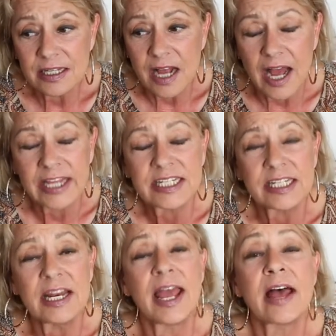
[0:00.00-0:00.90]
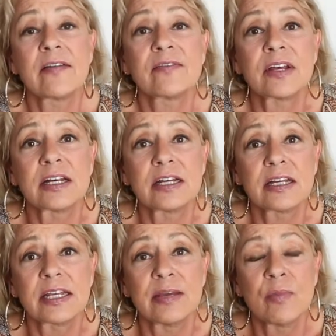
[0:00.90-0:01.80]
I didn't have
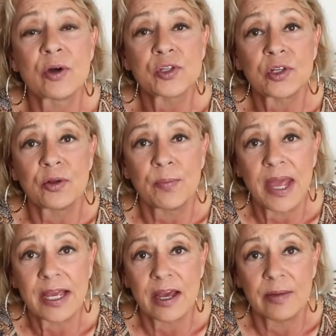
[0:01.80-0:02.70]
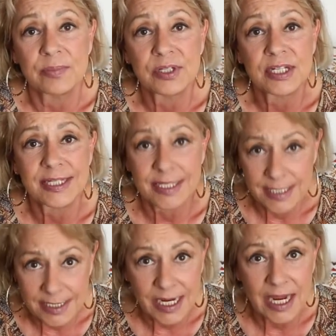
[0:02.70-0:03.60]
the emotional makeup to
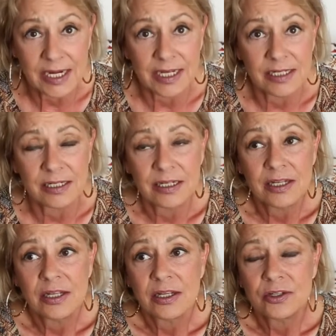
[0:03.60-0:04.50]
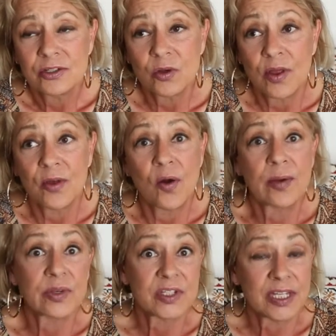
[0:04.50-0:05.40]
sustain it. So although I
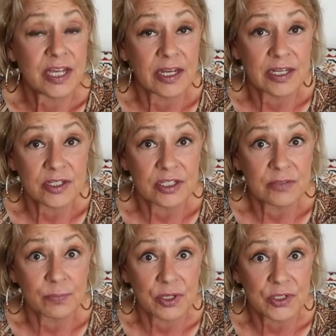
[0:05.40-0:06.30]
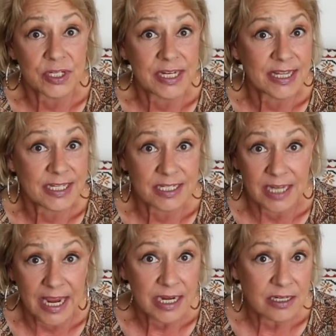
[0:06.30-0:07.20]
was the youngest person in the
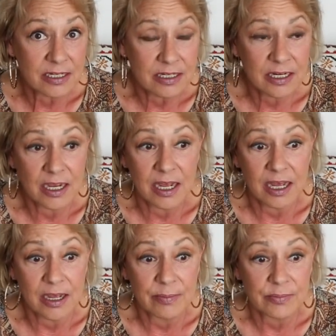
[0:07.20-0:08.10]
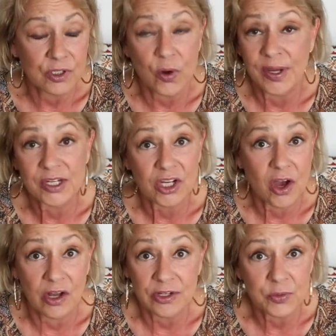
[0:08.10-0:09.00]
state, going to
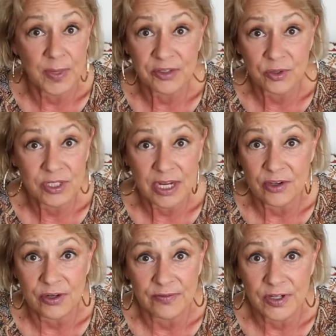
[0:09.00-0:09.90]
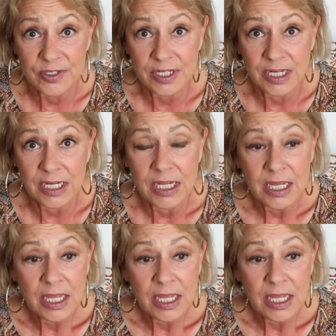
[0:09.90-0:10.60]
college, Metro State University,